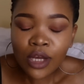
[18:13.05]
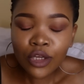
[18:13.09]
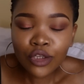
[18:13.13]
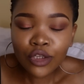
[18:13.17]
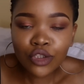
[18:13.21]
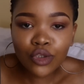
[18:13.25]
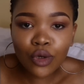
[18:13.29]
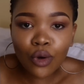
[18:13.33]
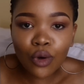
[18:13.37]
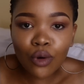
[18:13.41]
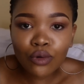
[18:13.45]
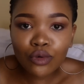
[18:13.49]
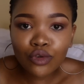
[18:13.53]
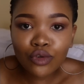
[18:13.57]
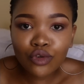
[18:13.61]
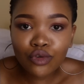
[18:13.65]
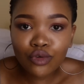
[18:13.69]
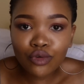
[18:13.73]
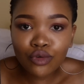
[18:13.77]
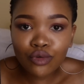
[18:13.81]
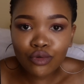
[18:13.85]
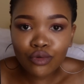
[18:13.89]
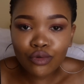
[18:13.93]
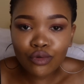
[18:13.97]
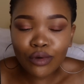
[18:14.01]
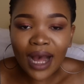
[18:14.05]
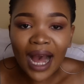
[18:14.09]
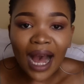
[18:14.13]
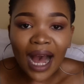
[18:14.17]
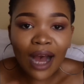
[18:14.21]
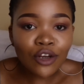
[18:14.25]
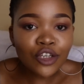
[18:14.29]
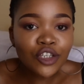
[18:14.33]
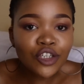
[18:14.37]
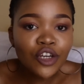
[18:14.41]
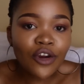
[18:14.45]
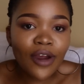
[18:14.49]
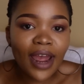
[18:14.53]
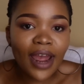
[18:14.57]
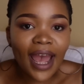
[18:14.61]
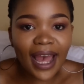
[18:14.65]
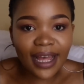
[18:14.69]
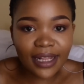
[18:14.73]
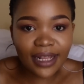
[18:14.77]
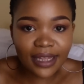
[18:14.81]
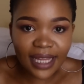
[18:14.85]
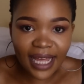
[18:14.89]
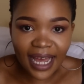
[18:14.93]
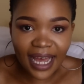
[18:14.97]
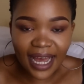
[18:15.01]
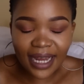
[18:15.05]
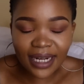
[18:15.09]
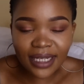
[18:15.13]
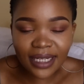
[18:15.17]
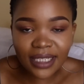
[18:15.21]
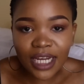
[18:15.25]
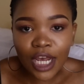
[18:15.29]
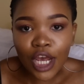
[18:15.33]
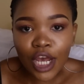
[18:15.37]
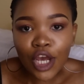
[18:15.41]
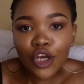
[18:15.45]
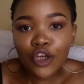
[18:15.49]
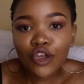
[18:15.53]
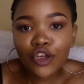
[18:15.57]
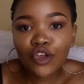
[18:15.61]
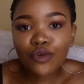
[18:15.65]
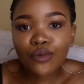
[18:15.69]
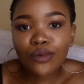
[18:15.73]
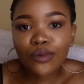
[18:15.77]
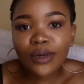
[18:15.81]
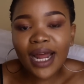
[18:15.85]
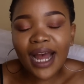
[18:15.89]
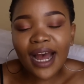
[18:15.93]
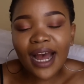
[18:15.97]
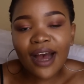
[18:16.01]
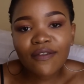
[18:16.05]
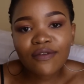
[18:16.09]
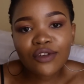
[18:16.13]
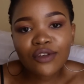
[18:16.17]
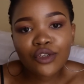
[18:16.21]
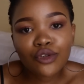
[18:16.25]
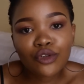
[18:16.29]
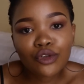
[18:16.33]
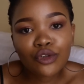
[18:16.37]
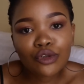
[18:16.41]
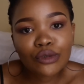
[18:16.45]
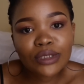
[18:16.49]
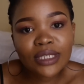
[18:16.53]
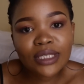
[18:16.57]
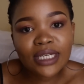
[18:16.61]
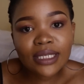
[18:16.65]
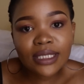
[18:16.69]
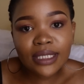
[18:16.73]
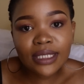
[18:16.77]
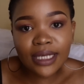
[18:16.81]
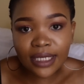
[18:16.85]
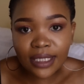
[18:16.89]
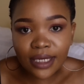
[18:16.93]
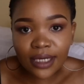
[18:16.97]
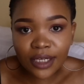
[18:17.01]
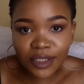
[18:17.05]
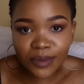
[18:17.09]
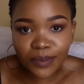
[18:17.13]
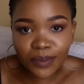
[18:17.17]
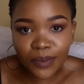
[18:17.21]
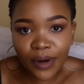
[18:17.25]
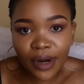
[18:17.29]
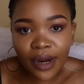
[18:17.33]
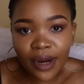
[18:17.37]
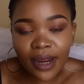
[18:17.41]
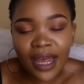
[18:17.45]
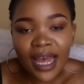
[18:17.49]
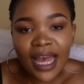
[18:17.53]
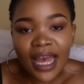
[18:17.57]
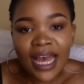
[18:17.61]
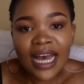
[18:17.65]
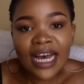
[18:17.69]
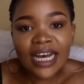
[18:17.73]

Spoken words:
So to counteract that, you would have to use a setting spray.